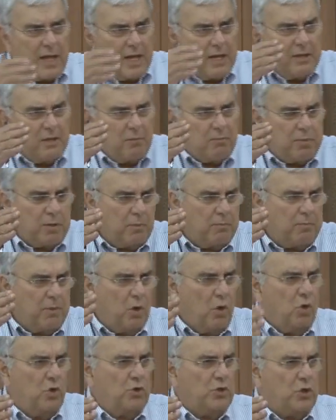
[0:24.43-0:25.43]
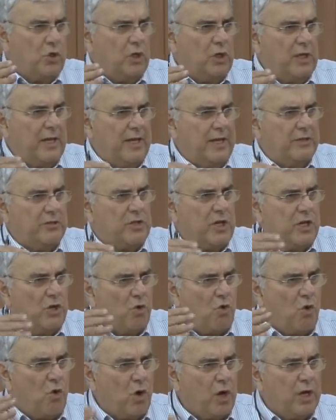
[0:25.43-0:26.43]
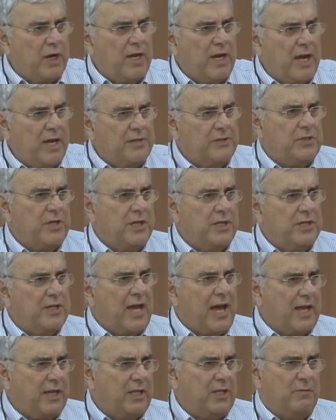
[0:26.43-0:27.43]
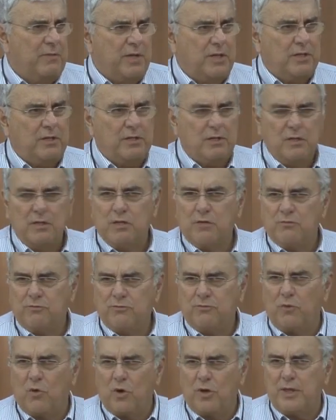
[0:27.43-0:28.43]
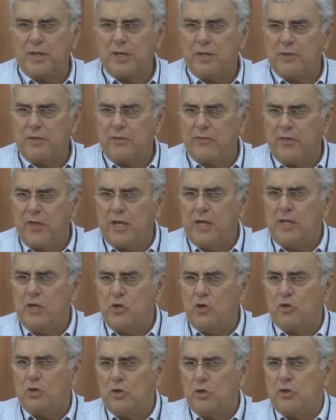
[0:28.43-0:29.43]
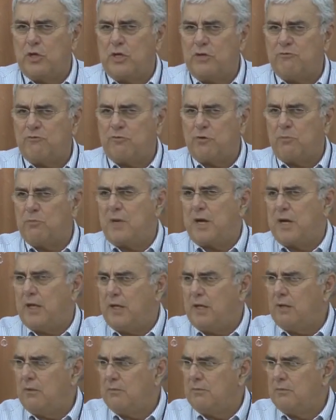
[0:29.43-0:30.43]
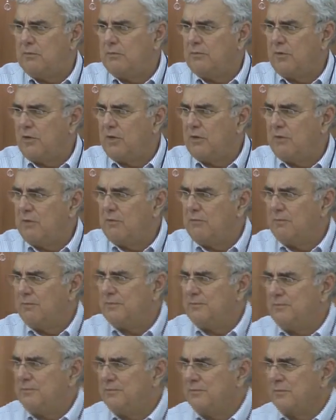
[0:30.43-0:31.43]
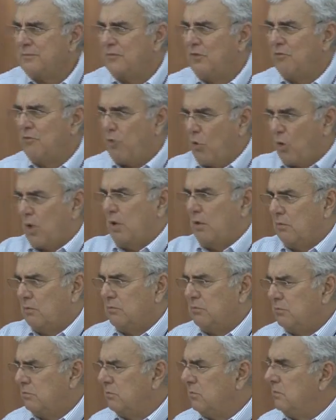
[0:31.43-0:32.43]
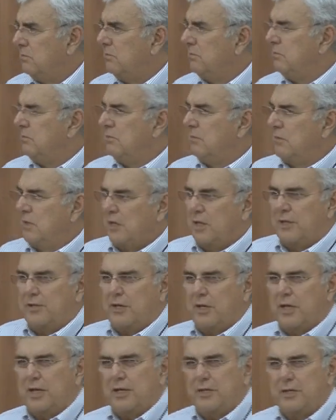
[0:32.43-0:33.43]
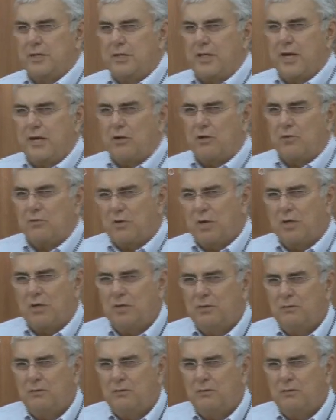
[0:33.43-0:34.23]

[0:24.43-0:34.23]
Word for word: The proposal is an organizing document for the thing you're looking for money for. I think I did that all wrong.